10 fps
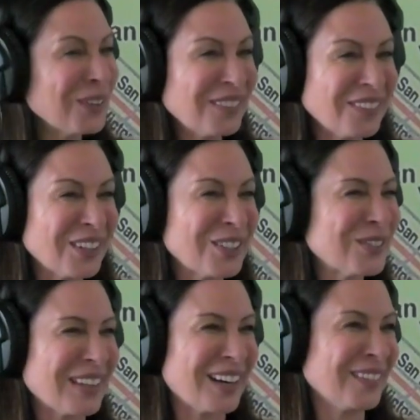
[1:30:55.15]
don't remember
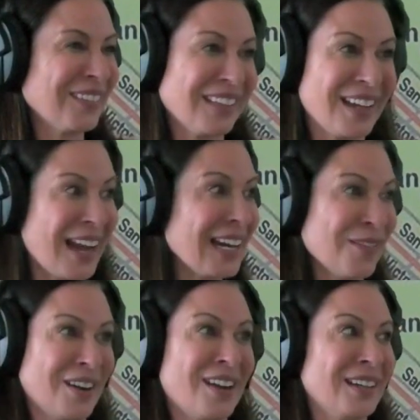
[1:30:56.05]
whose, but I remember thinking, I
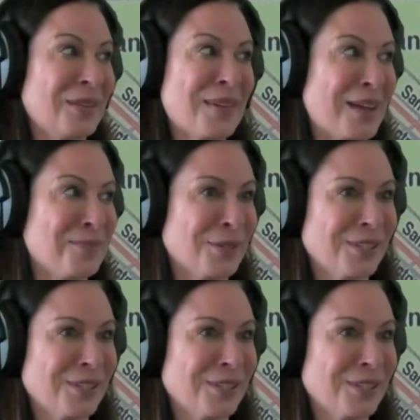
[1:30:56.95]
never got any bad